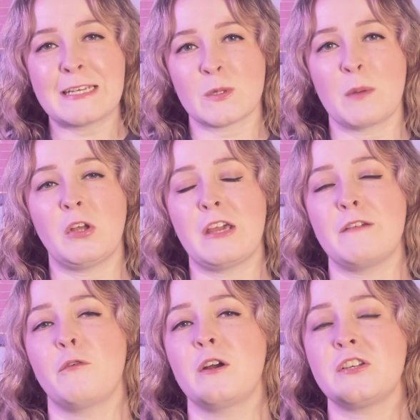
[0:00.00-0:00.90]
so I'm looking
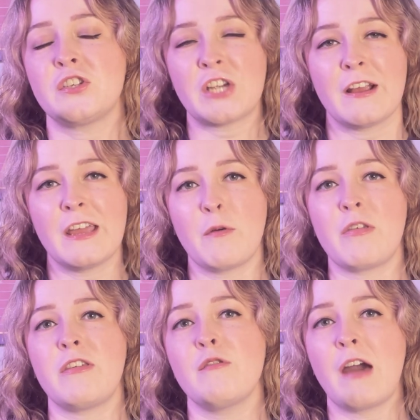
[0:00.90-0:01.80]
forward to sharing it
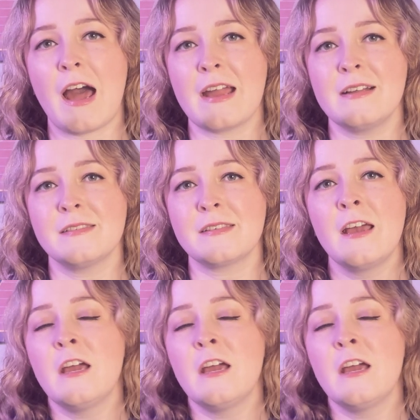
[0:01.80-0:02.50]
with you guys.